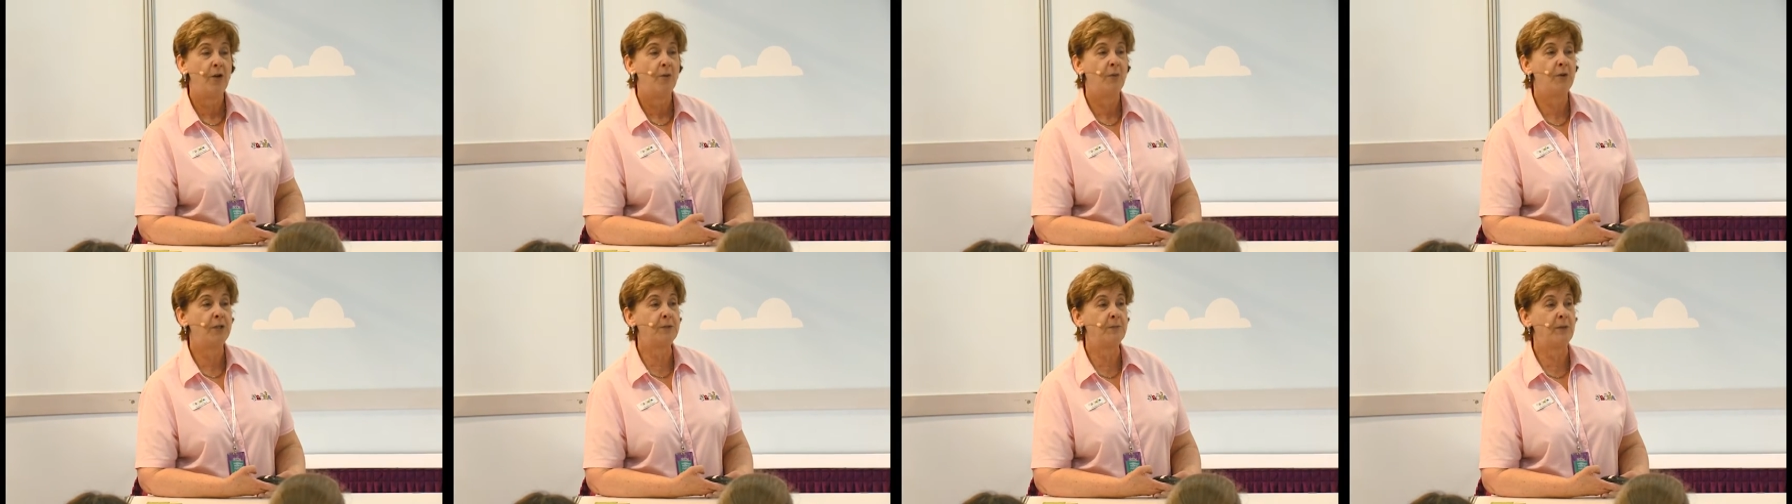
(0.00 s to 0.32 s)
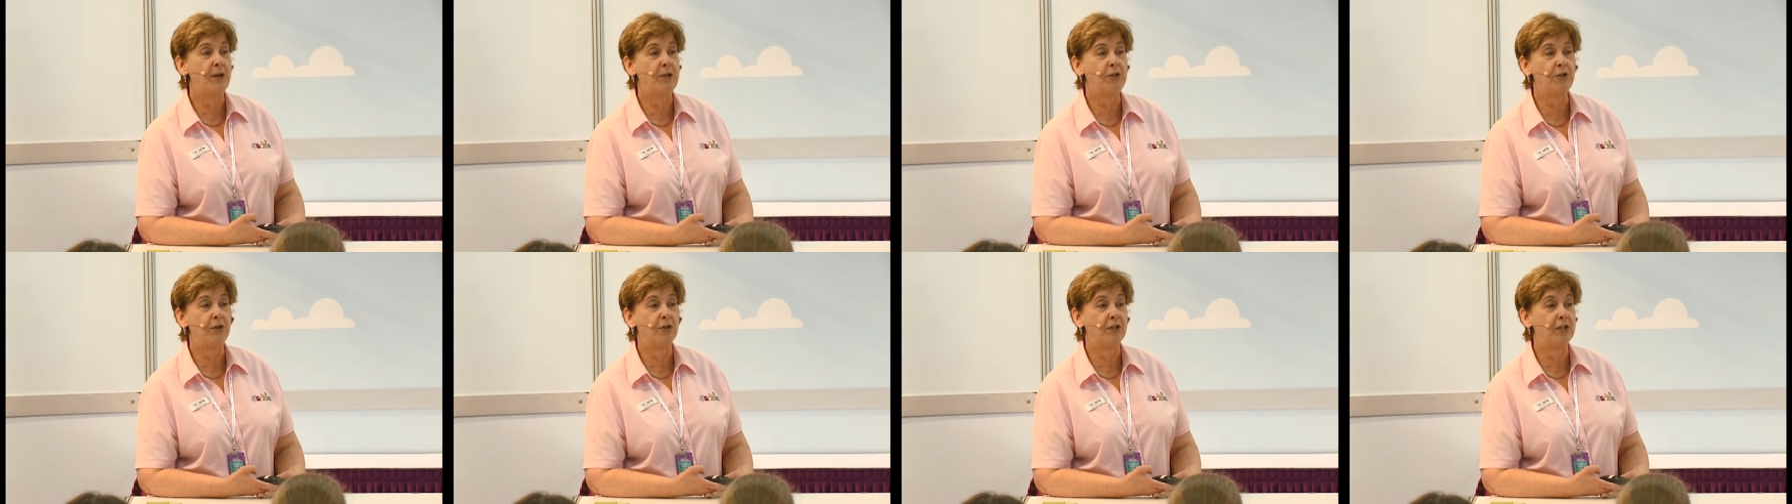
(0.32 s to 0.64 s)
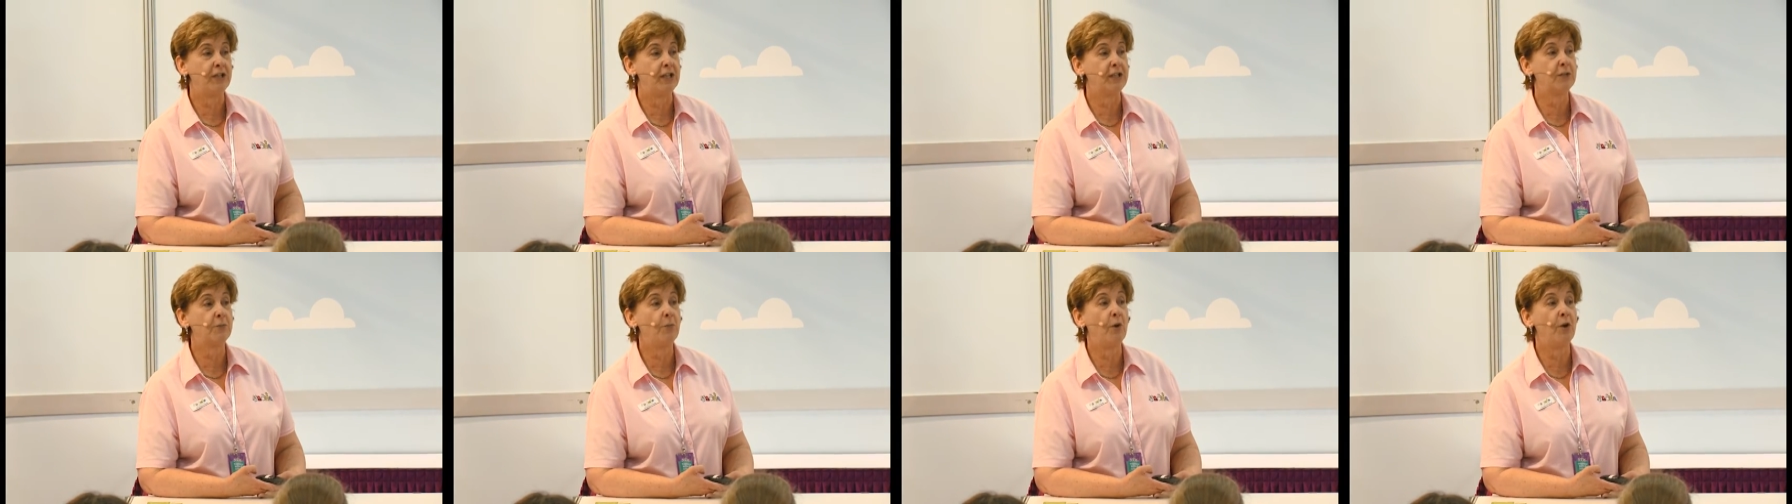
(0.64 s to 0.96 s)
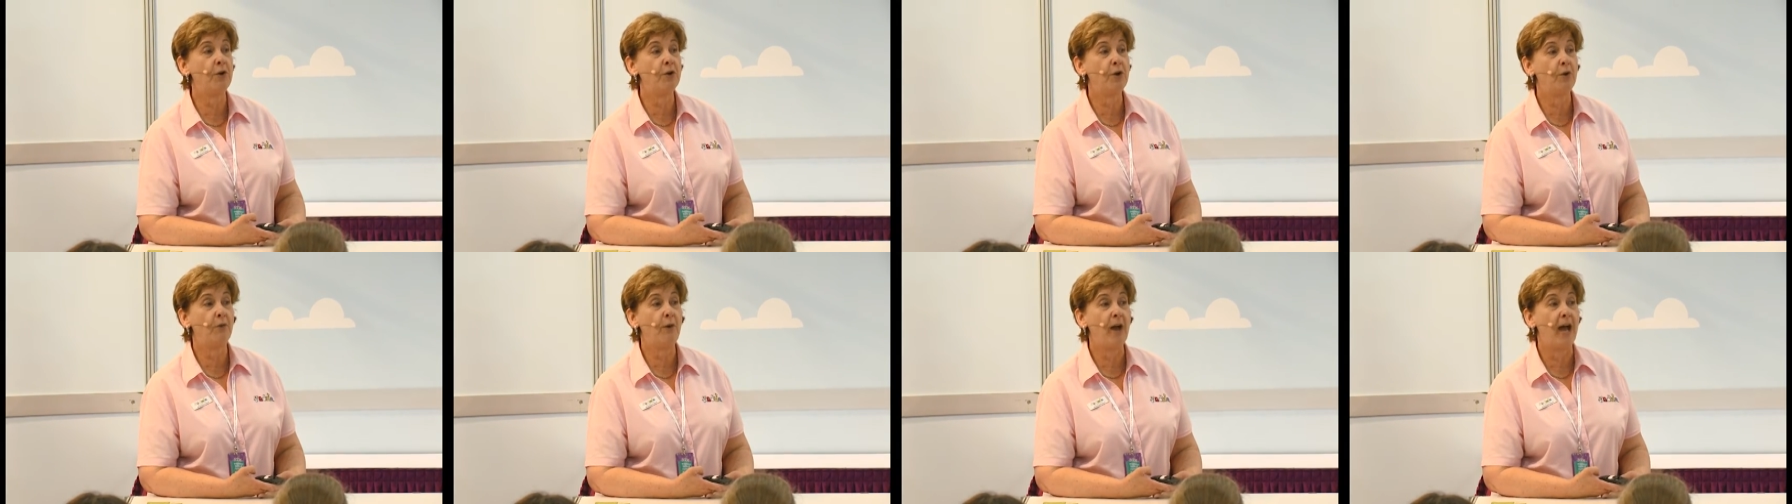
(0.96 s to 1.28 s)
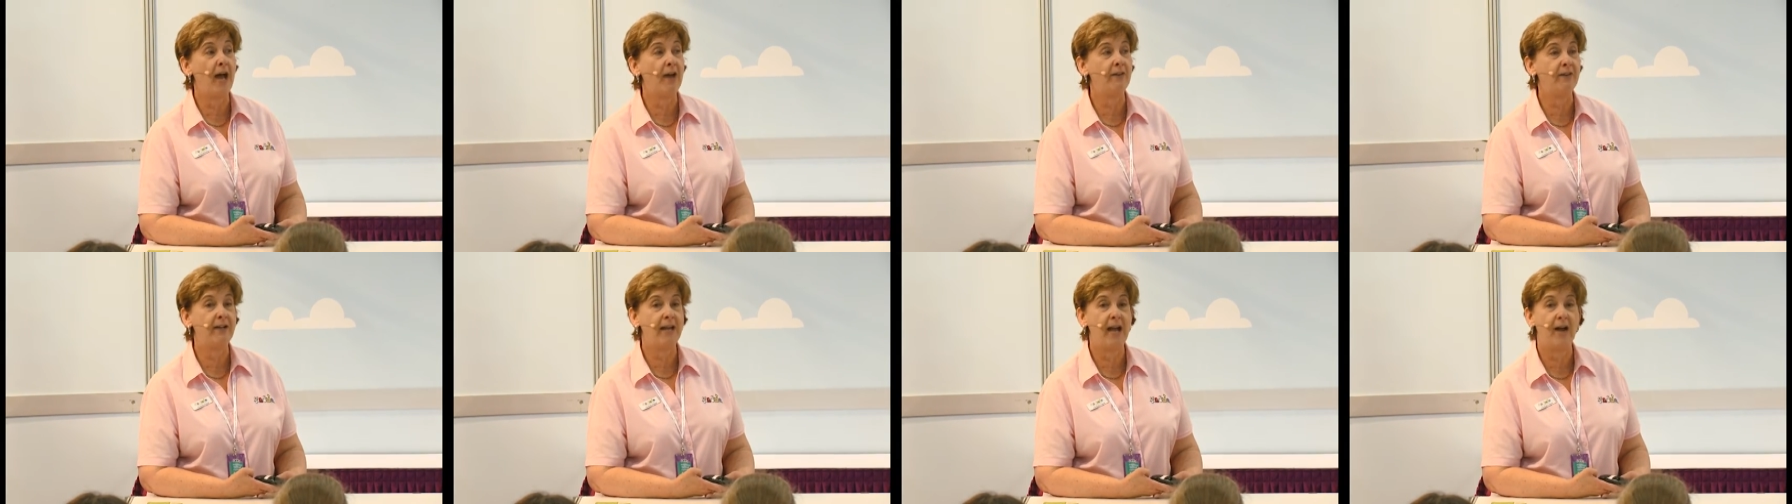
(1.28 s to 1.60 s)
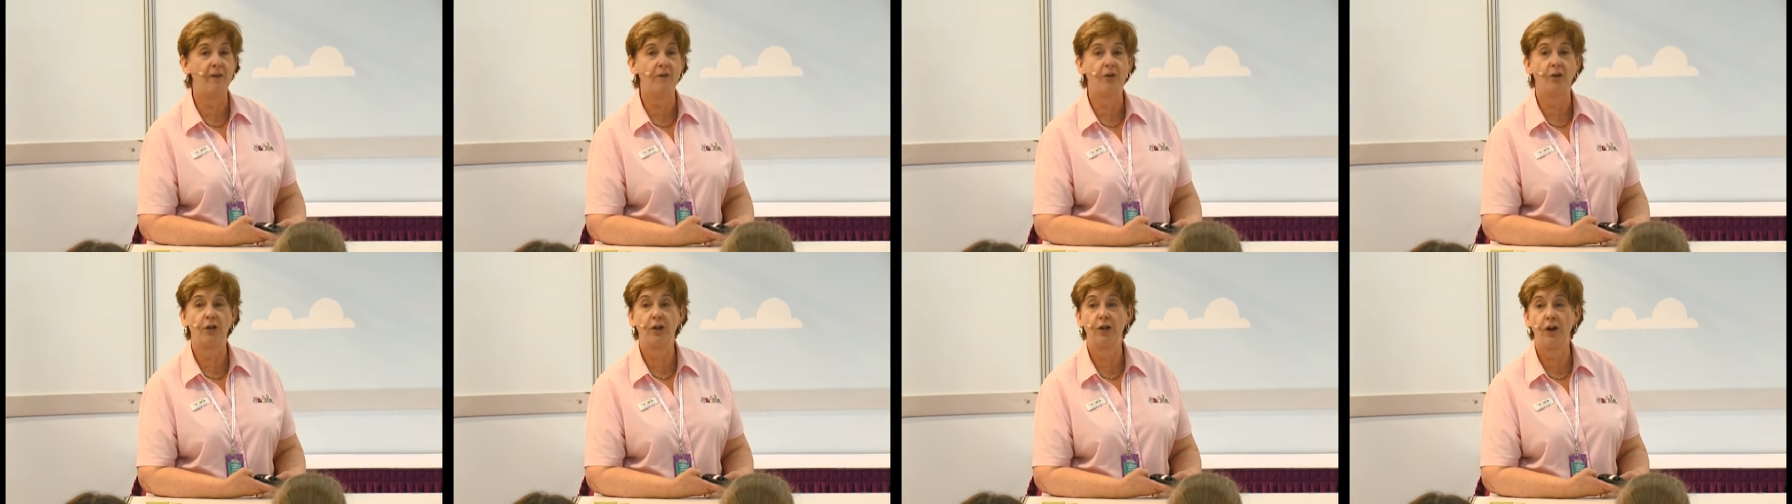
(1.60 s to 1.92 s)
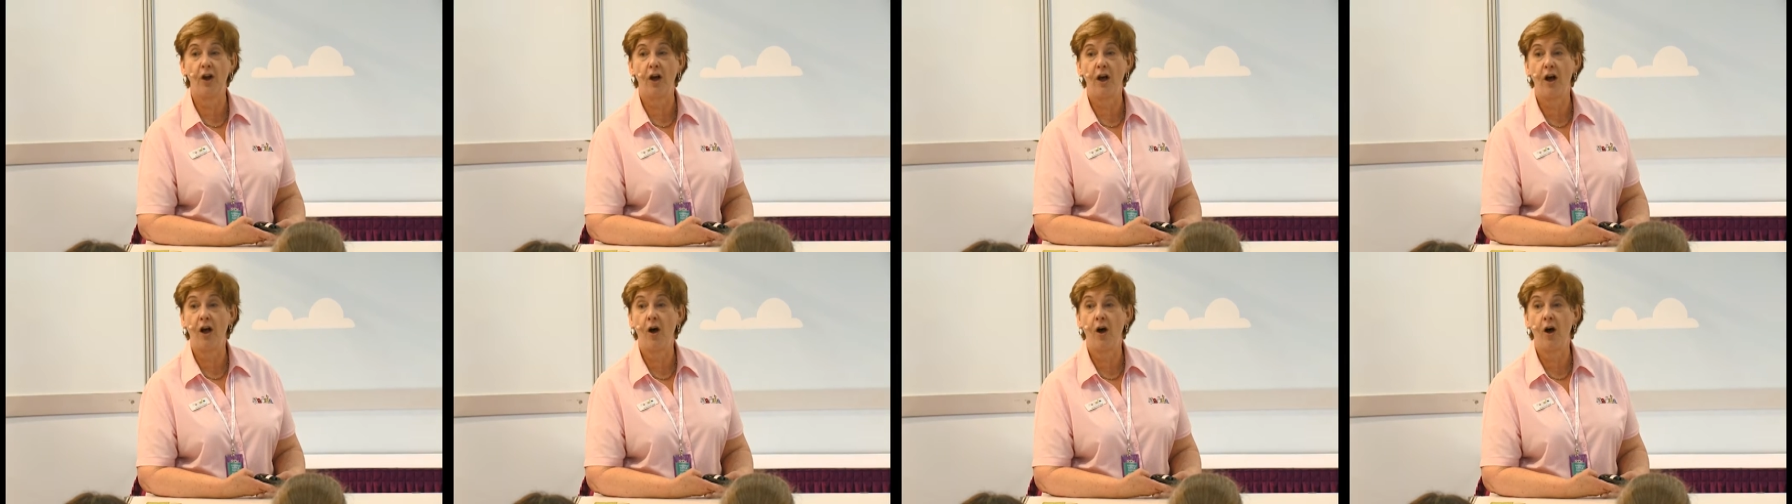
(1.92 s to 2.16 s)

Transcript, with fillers: which means you can just wander around and have a look at